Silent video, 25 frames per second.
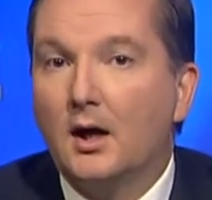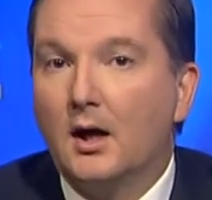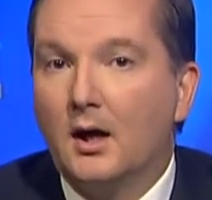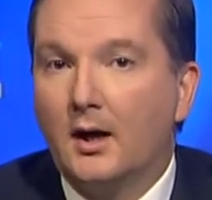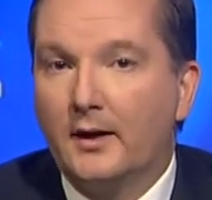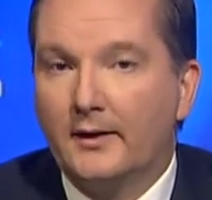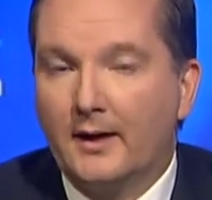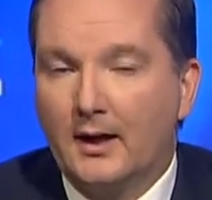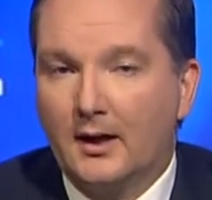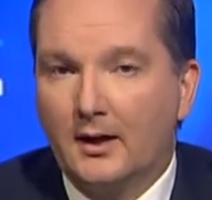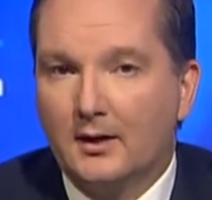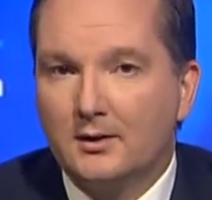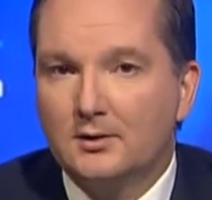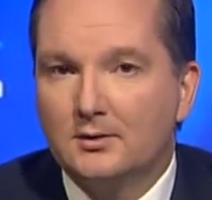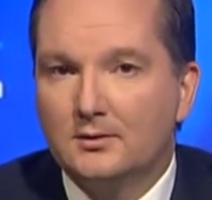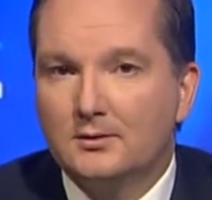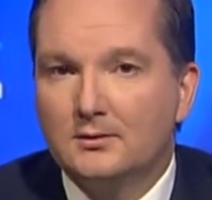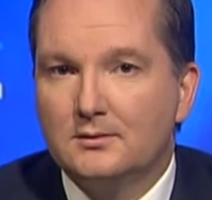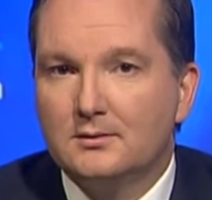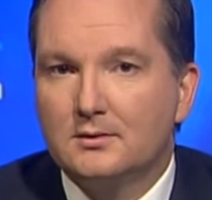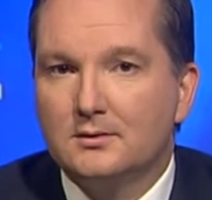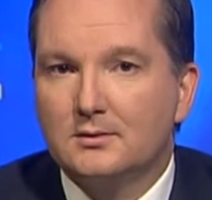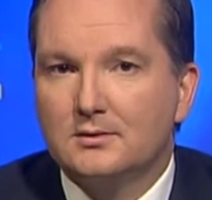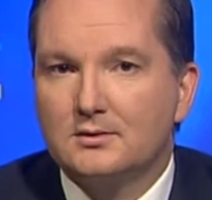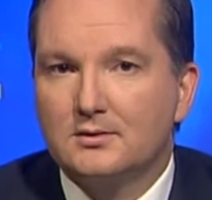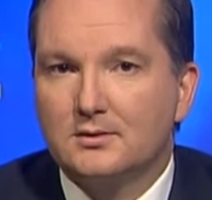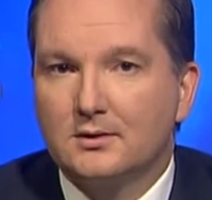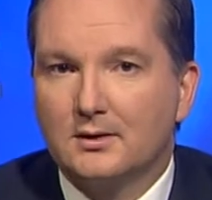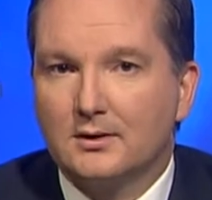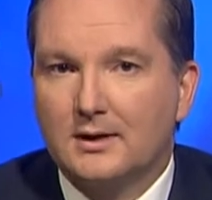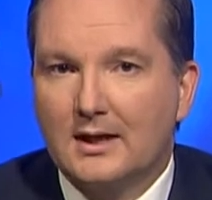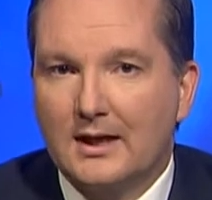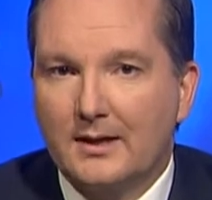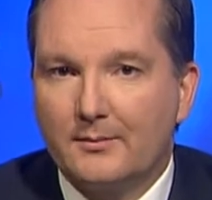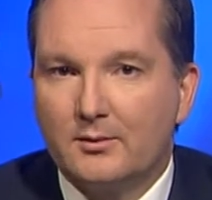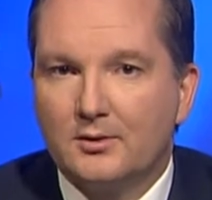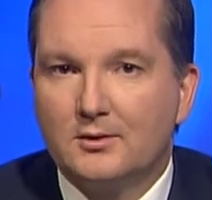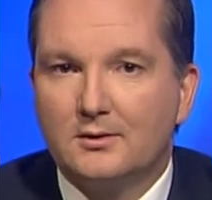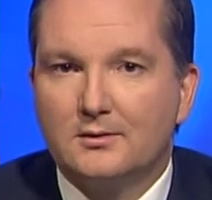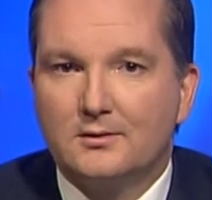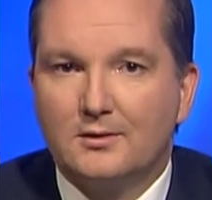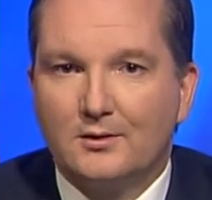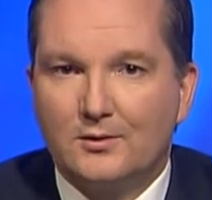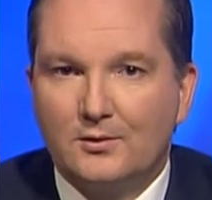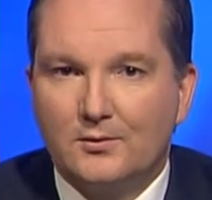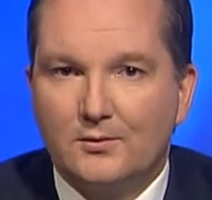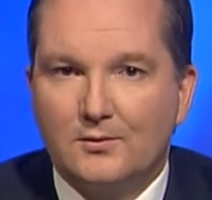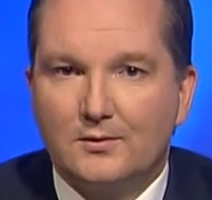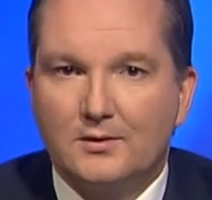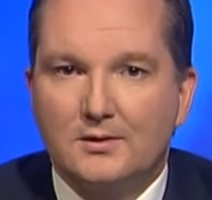I argued to the Cabinet,
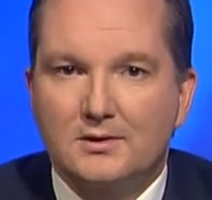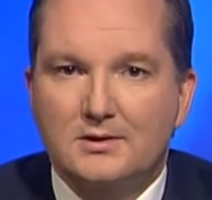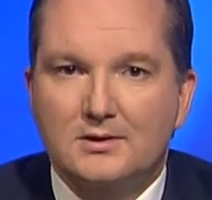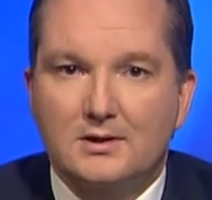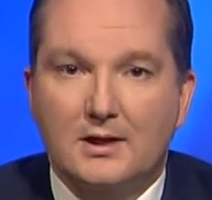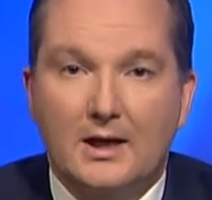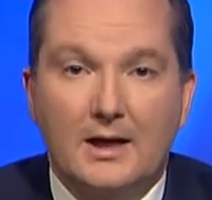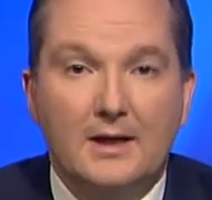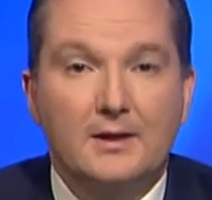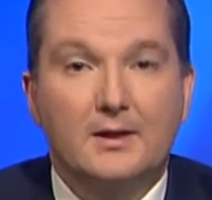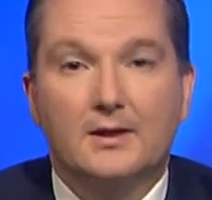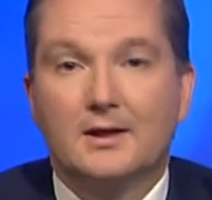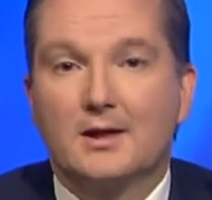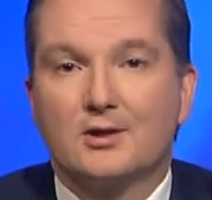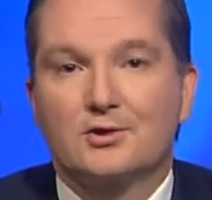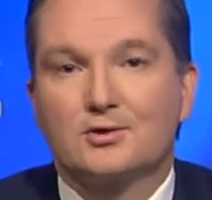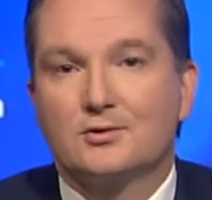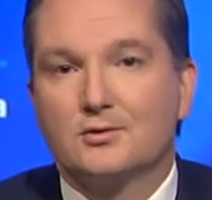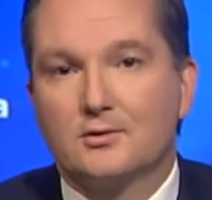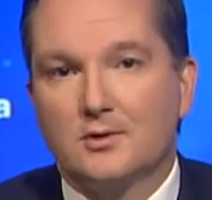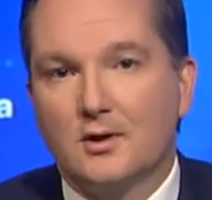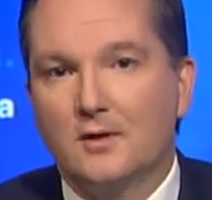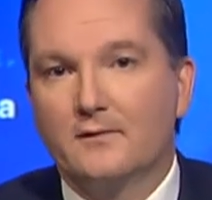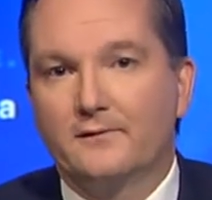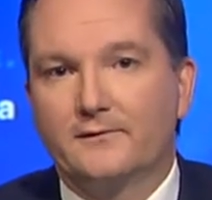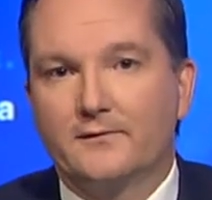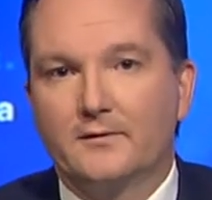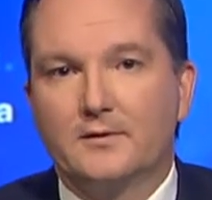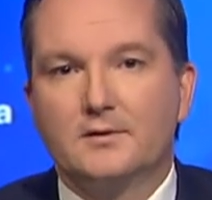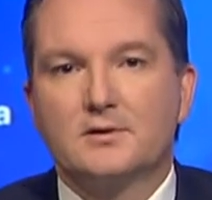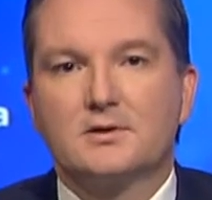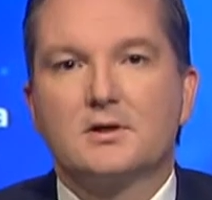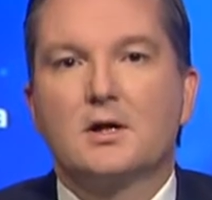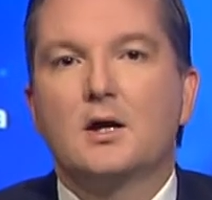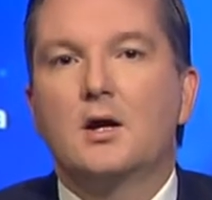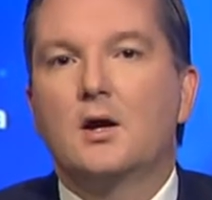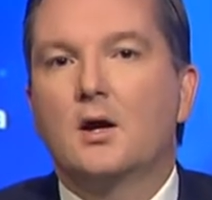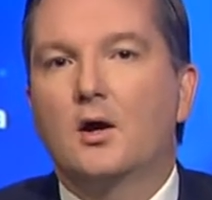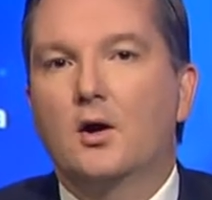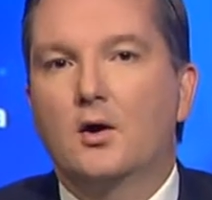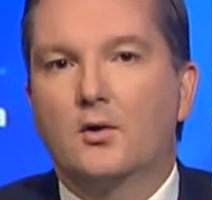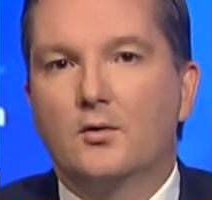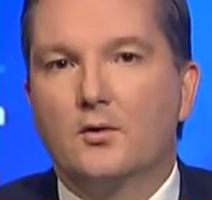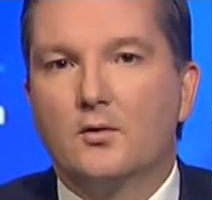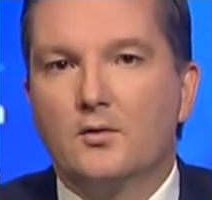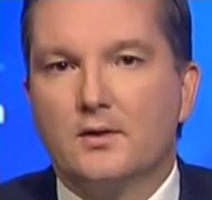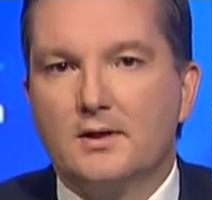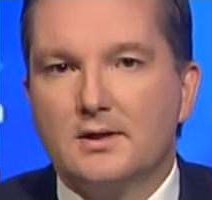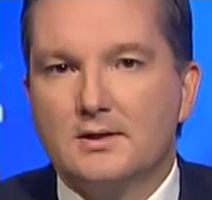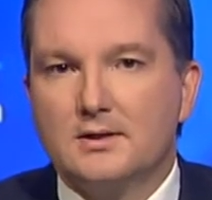the caucus and the National Conference
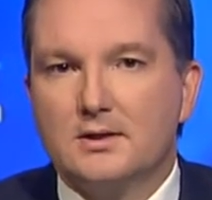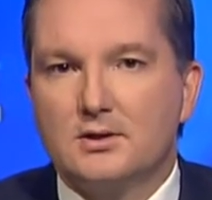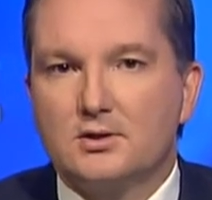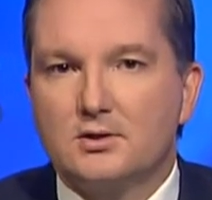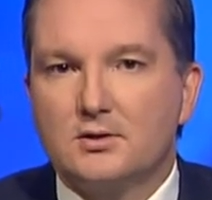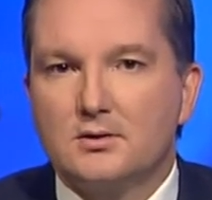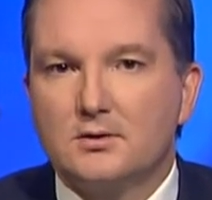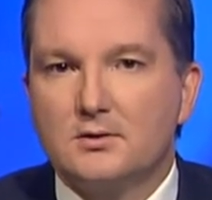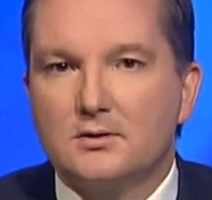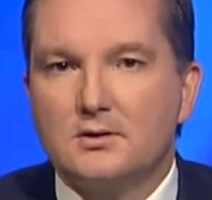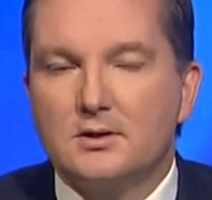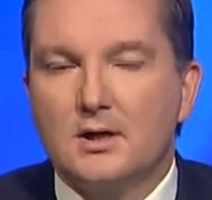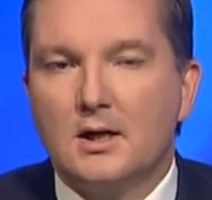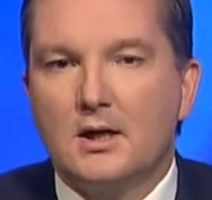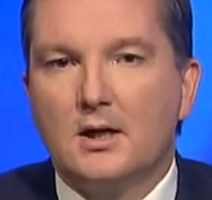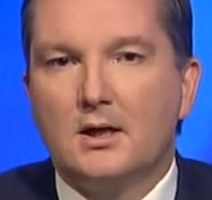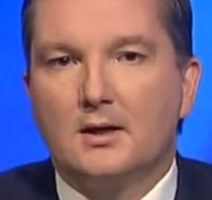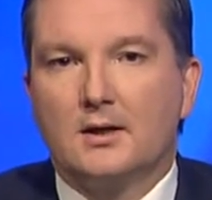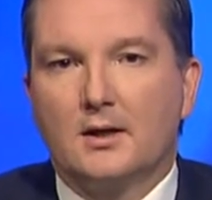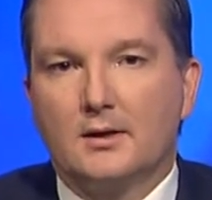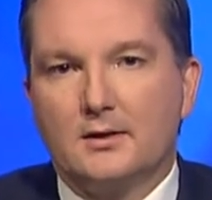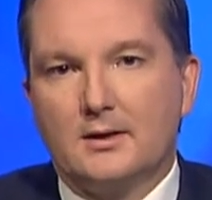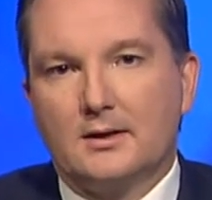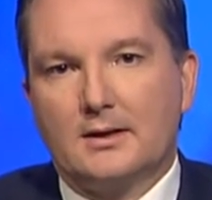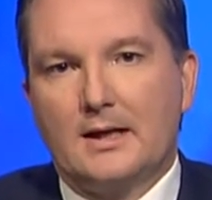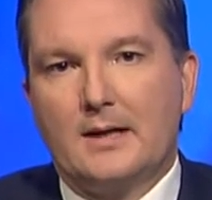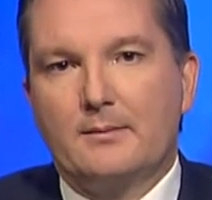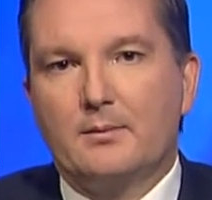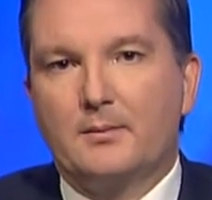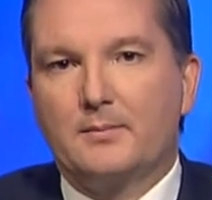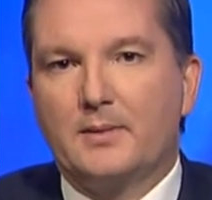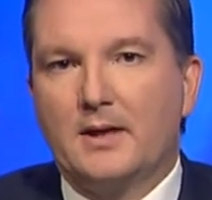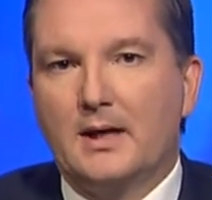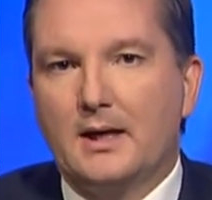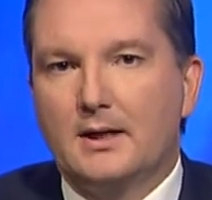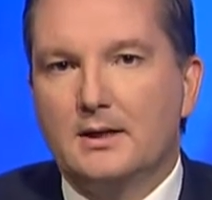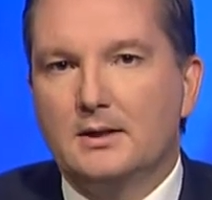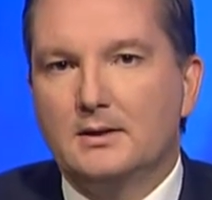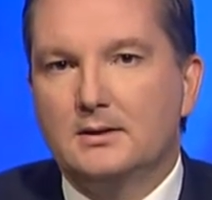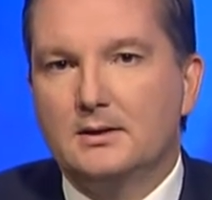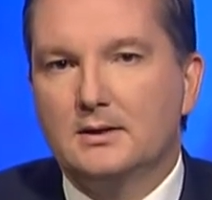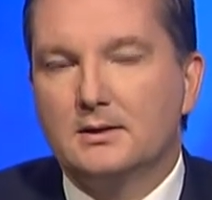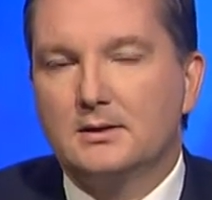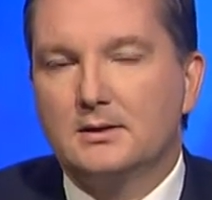on all these issues that the Labor Party